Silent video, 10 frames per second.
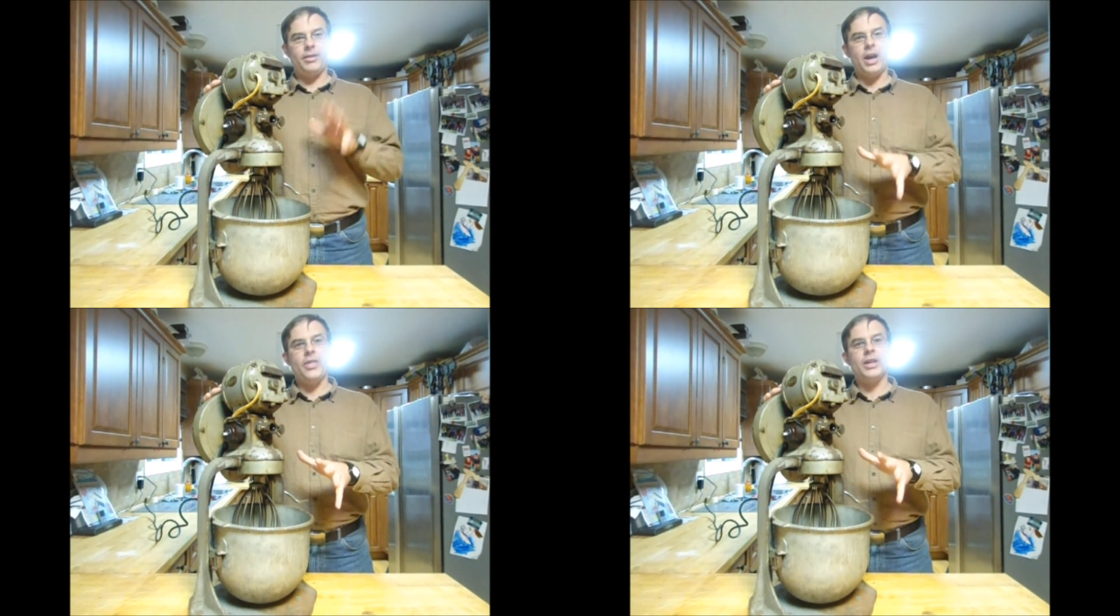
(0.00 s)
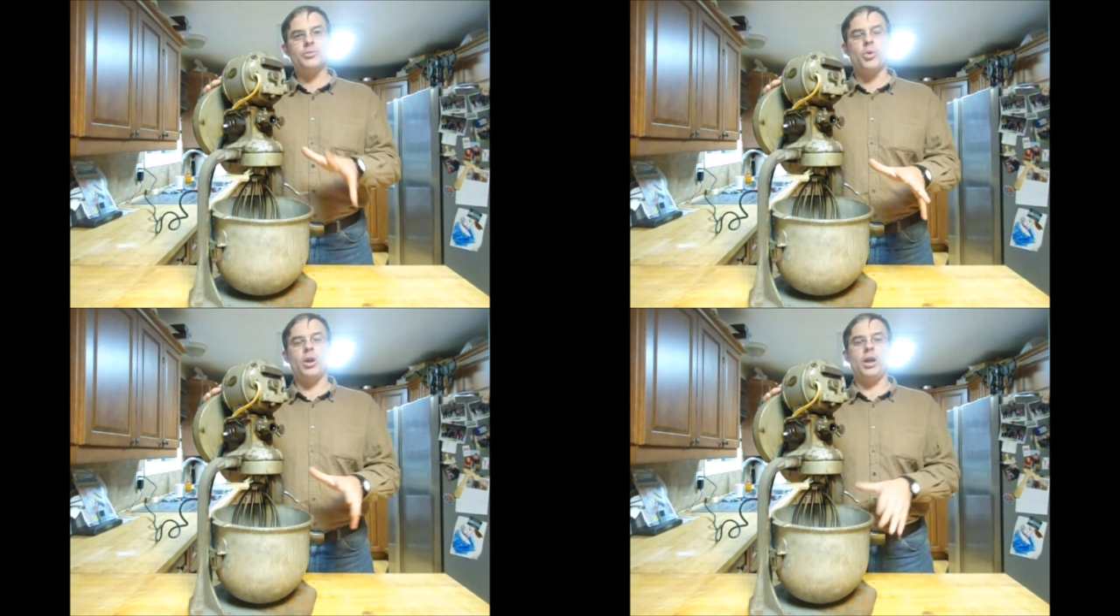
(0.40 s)
and
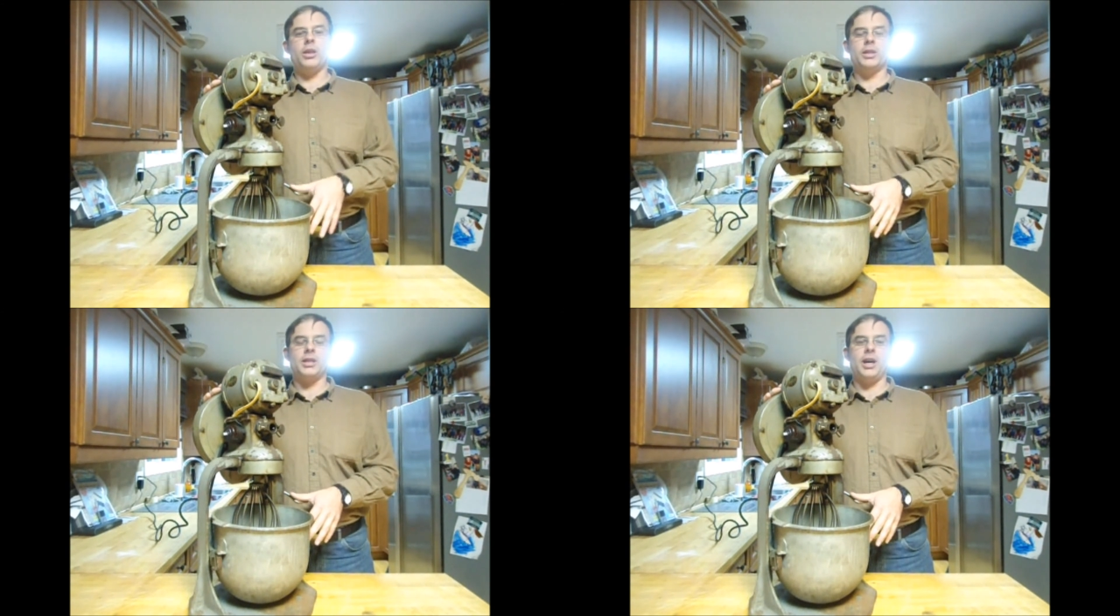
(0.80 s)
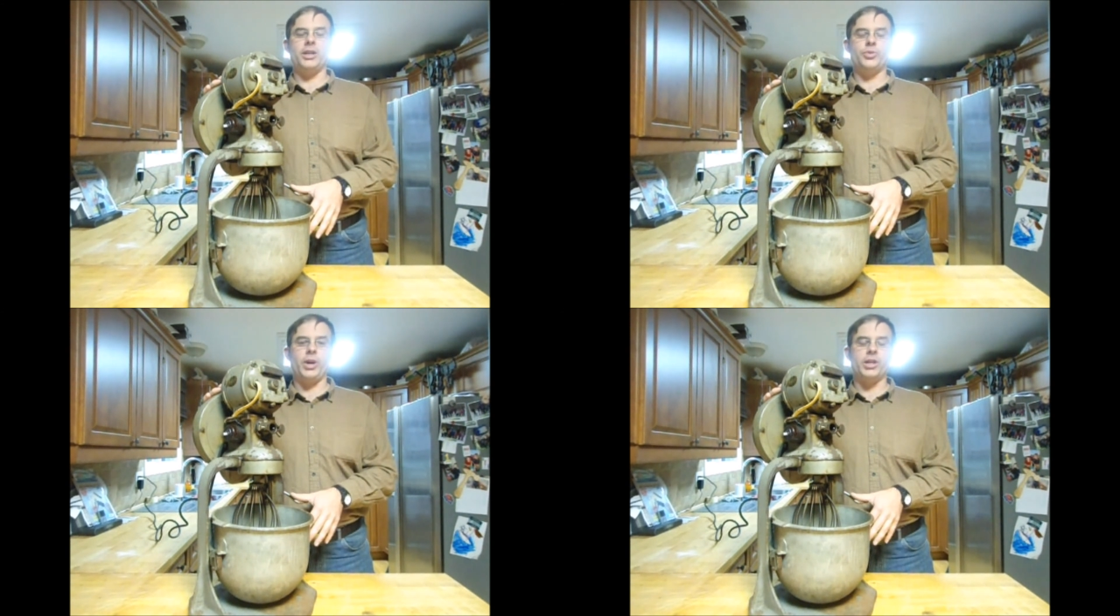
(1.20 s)
that's more along the
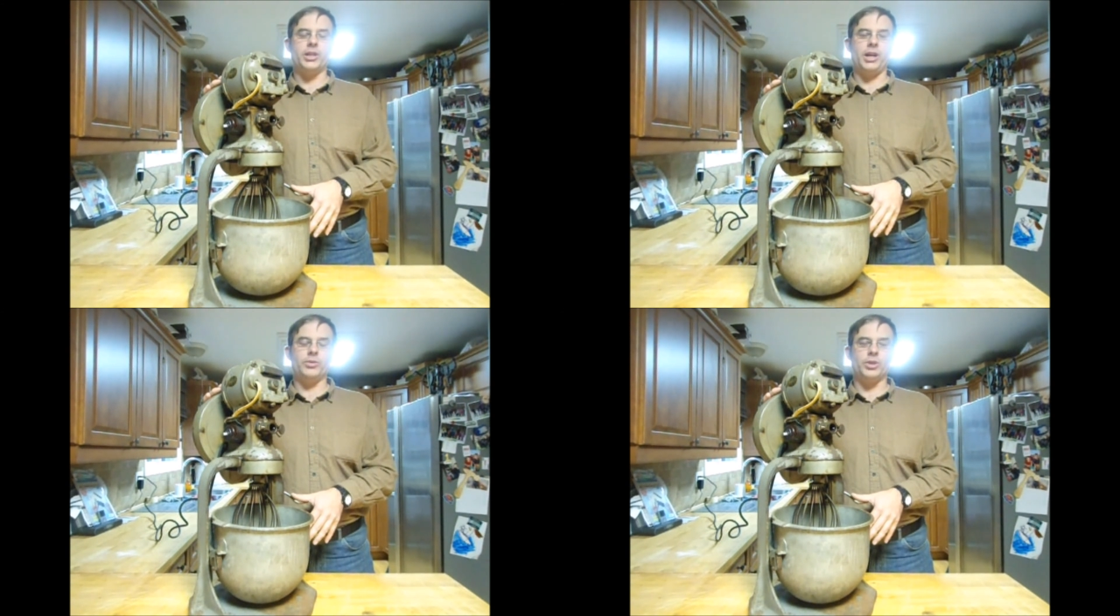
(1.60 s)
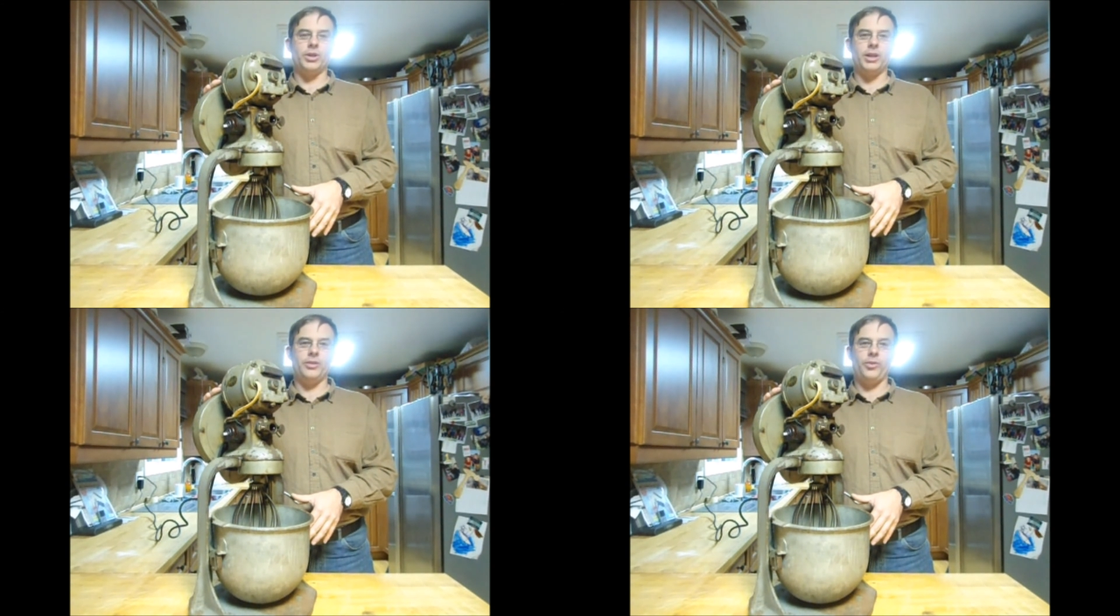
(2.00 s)
size range that I was
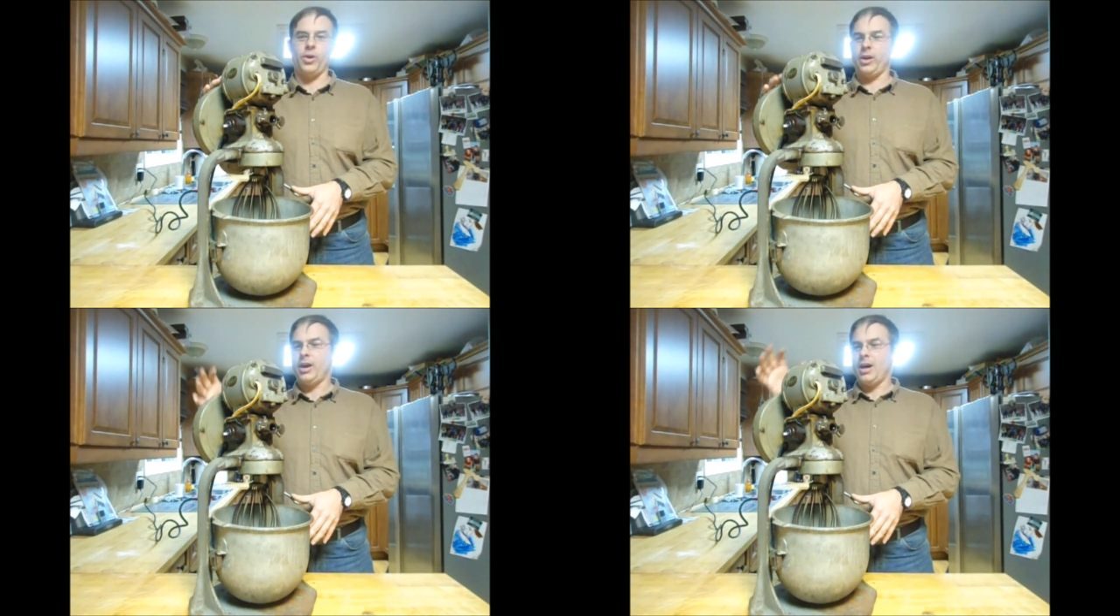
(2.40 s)
looking for.